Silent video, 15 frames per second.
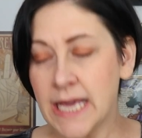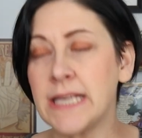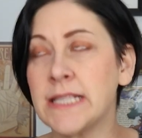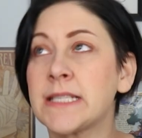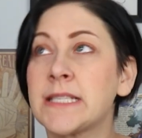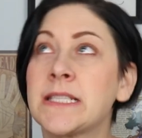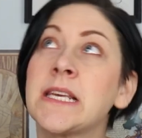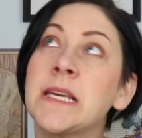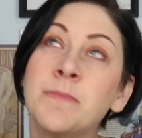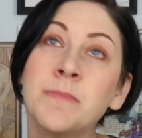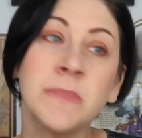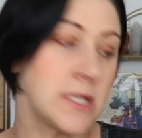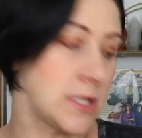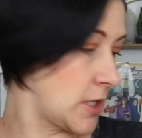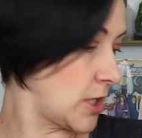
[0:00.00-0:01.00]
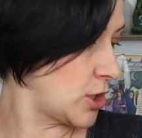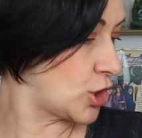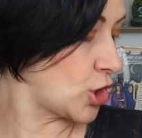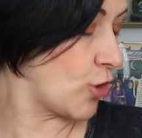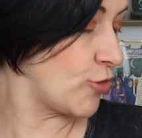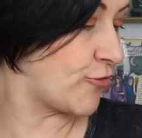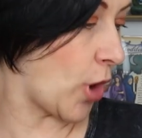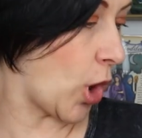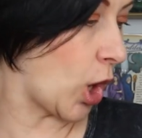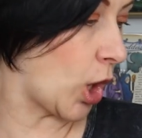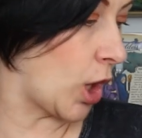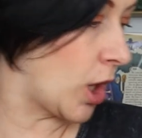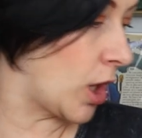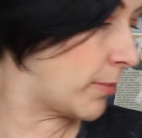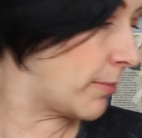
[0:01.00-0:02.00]
It seems so
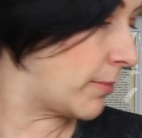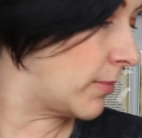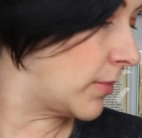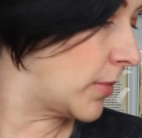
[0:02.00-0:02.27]
far,